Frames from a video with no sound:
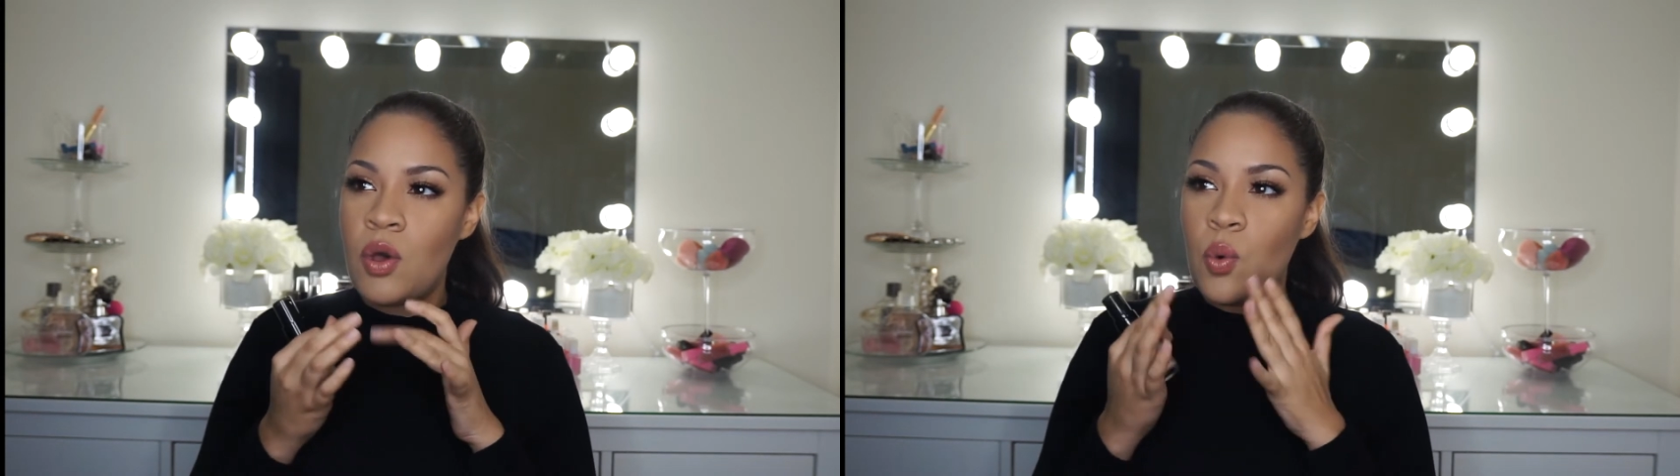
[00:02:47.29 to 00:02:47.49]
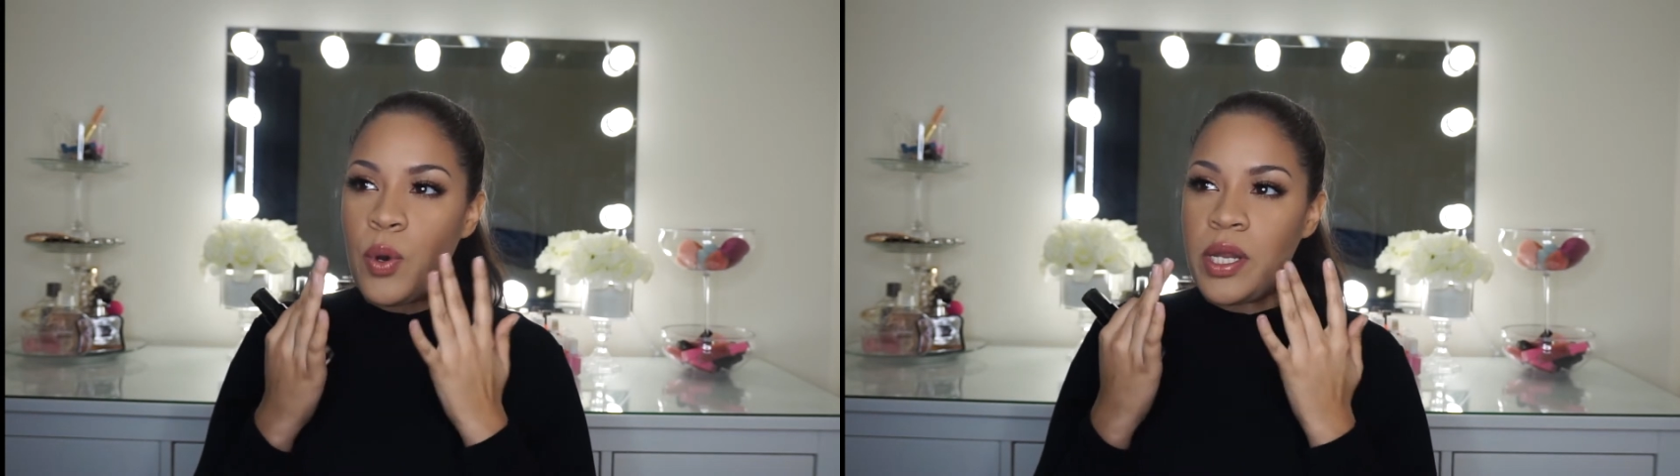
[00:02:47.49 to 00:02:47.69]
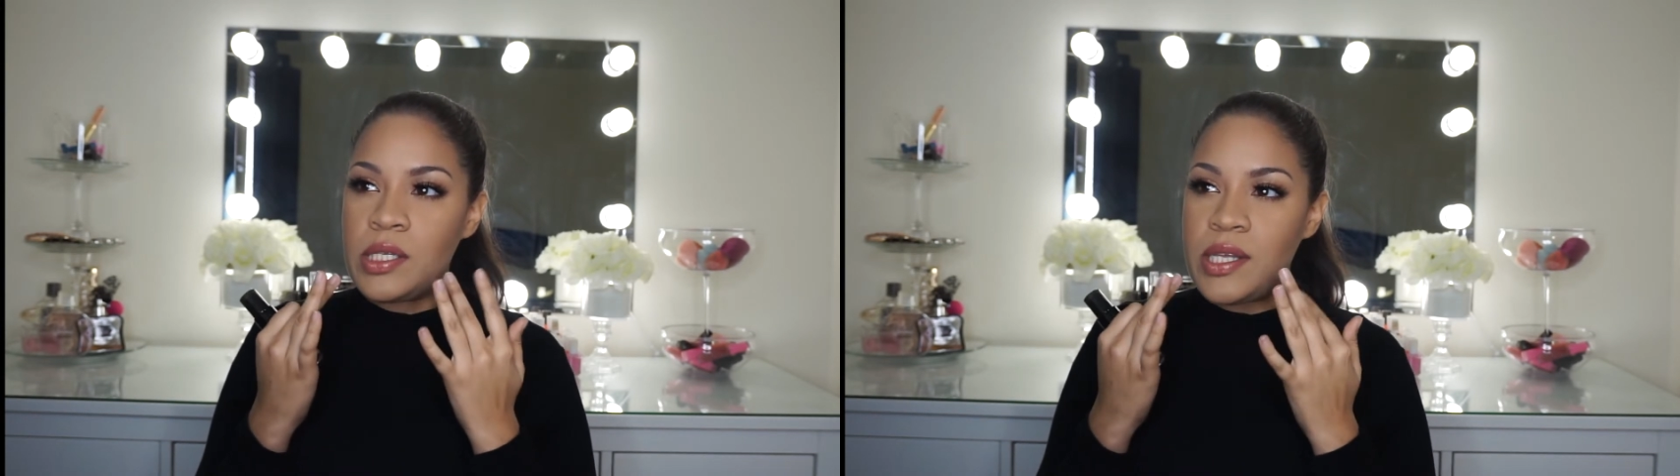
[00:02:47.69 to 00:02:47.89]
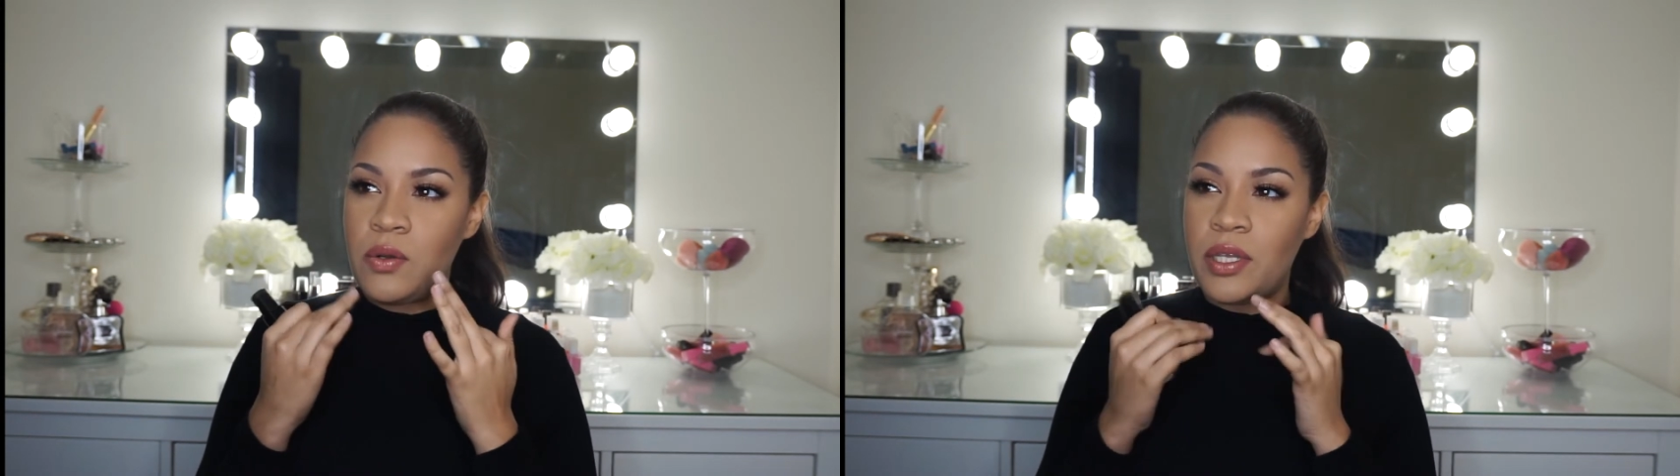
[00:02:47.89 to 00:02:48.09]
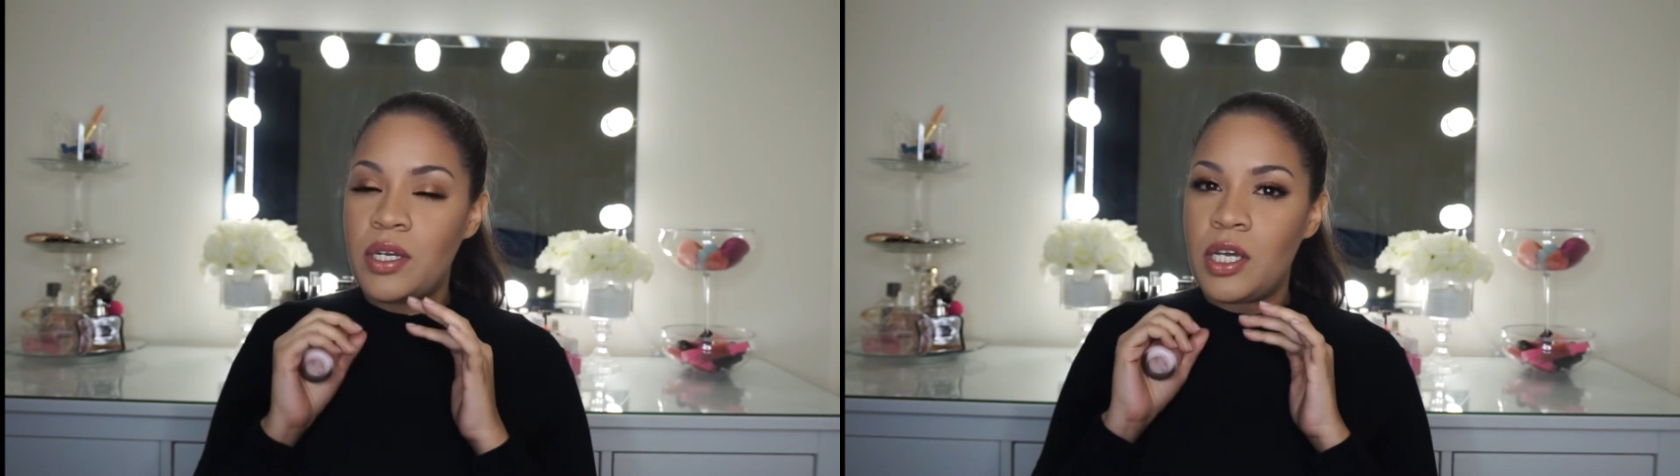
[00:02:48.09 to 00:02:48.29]
When it
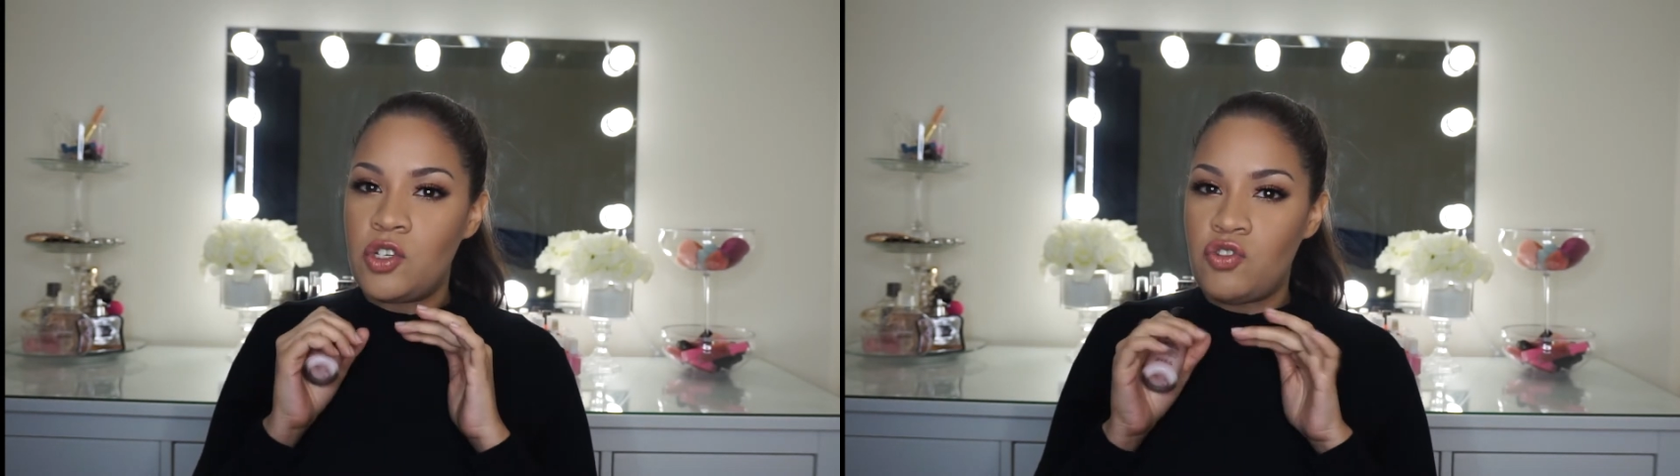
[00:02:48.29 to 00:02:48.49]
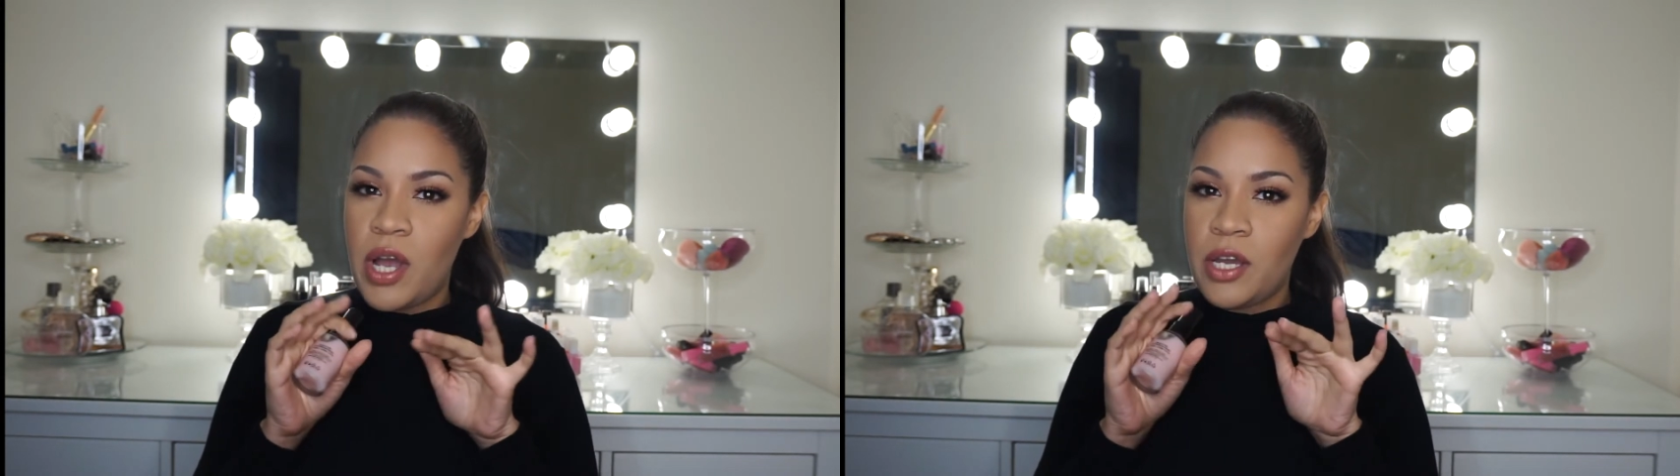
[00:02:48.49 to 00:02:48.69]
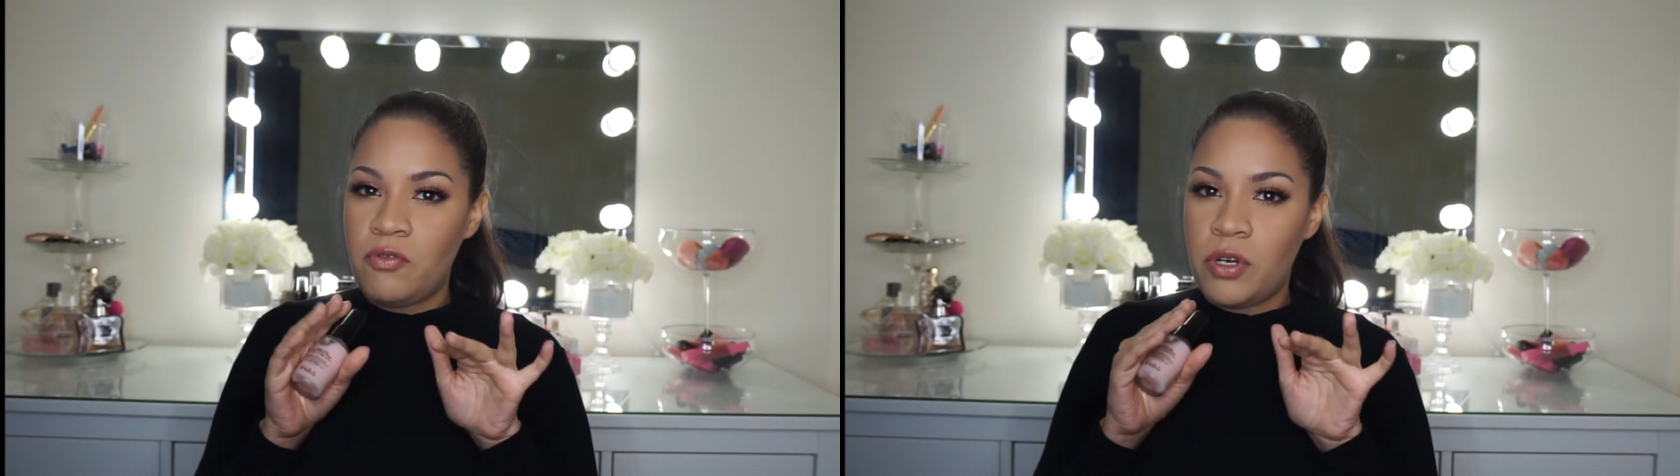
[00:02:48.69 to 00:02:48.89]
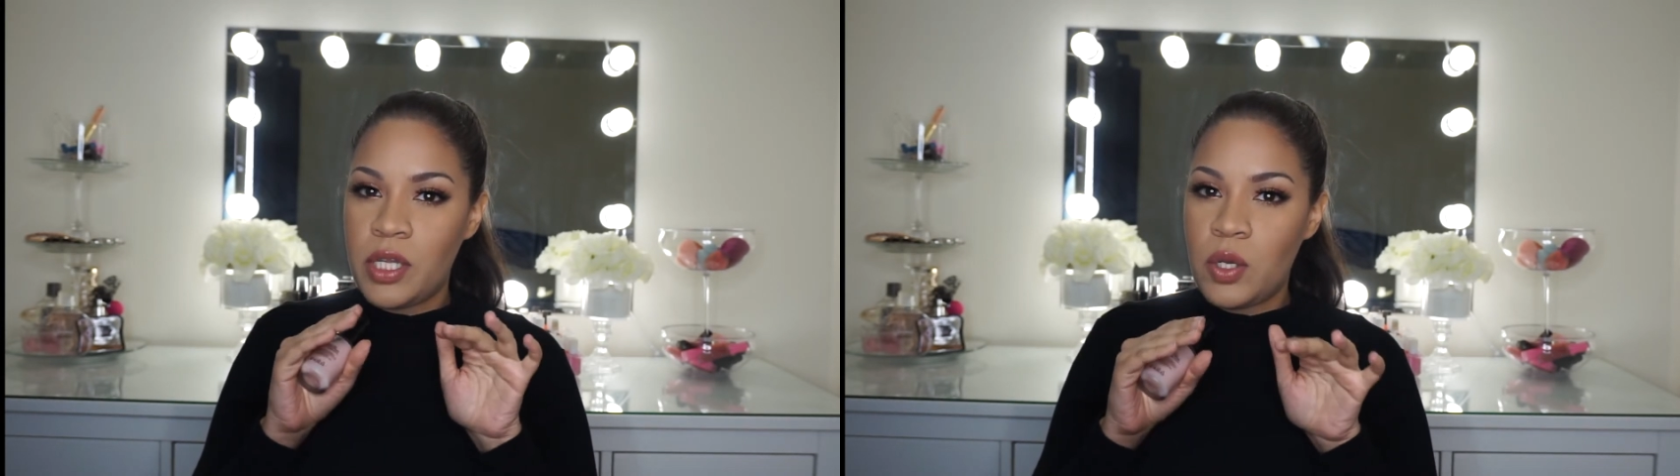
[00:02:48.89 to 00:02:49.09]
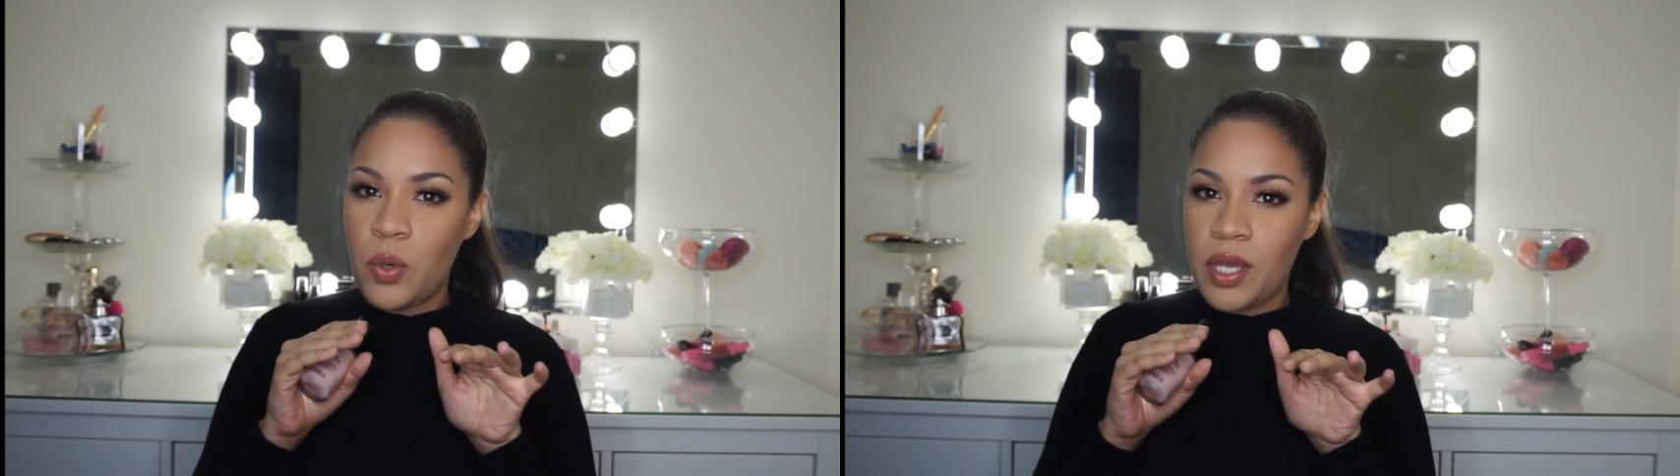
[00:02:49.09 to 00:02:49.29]
settled in, it dried really
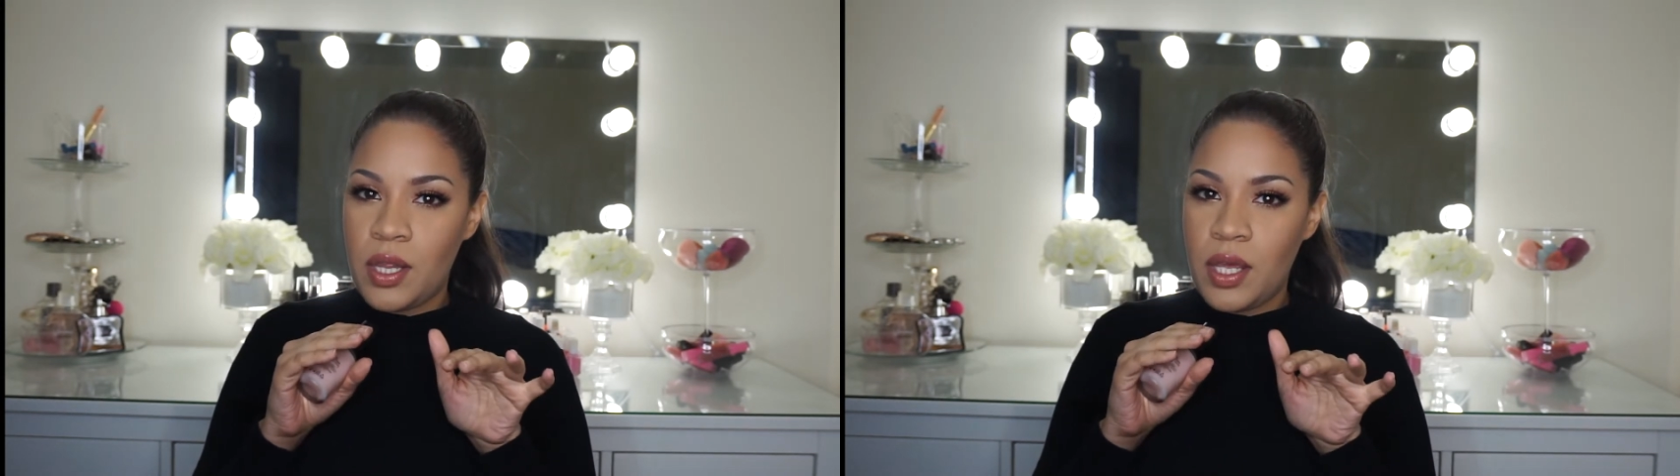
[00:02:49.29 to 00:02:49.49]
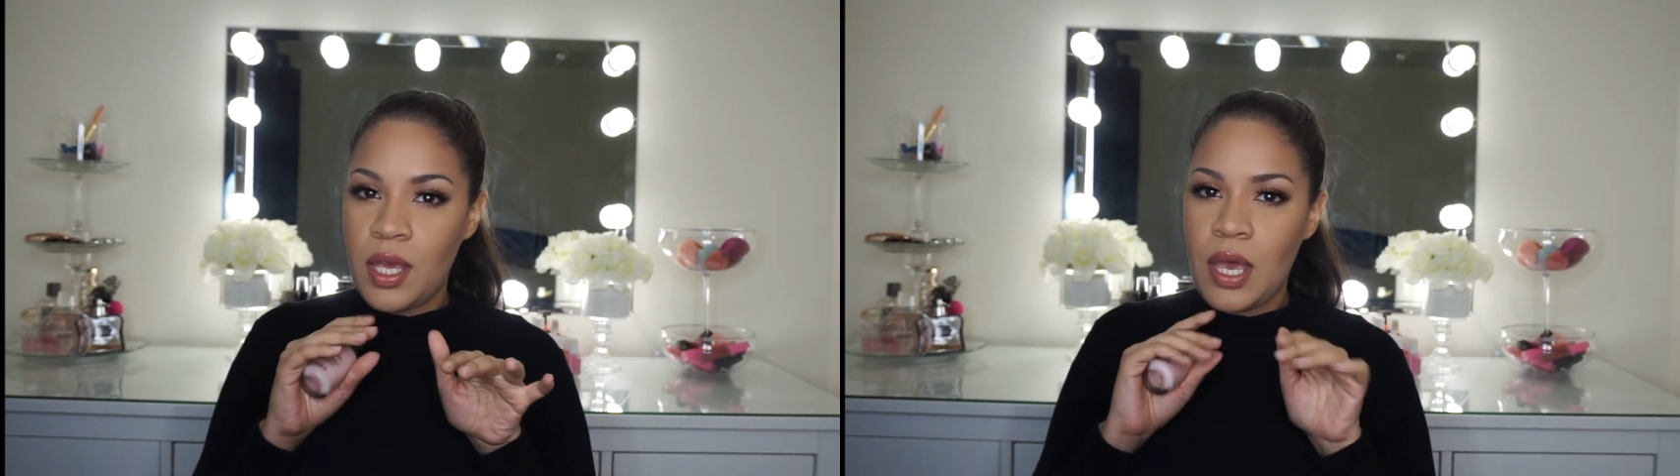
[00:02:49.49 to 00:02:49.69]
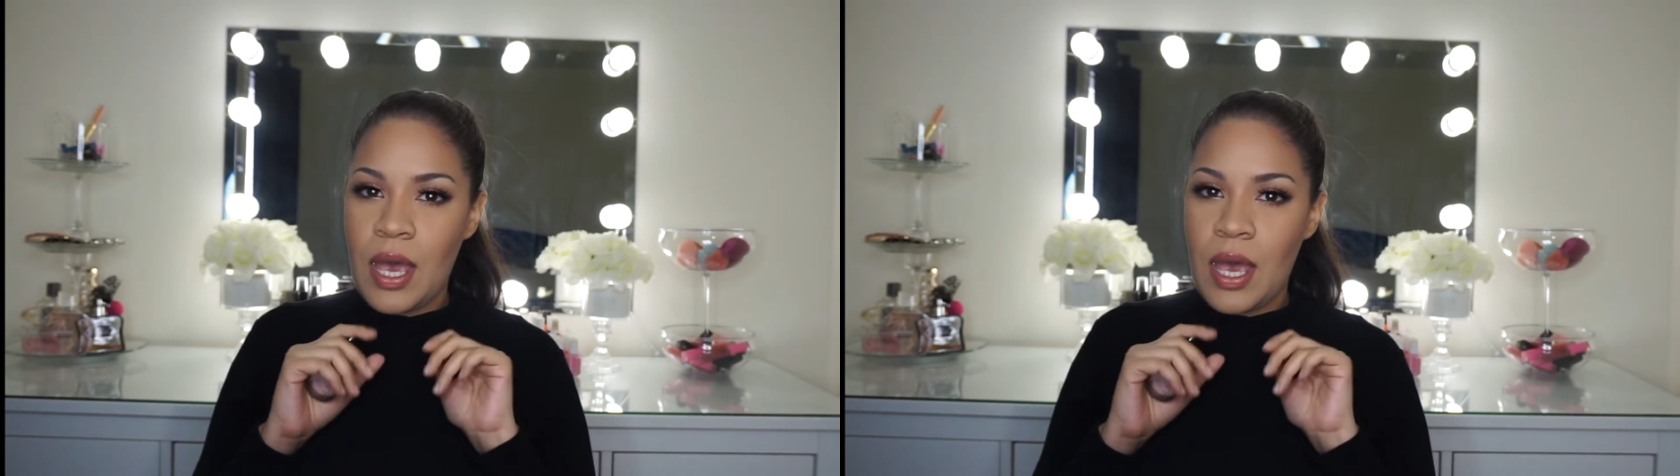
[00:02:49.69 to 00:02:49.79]
quickly,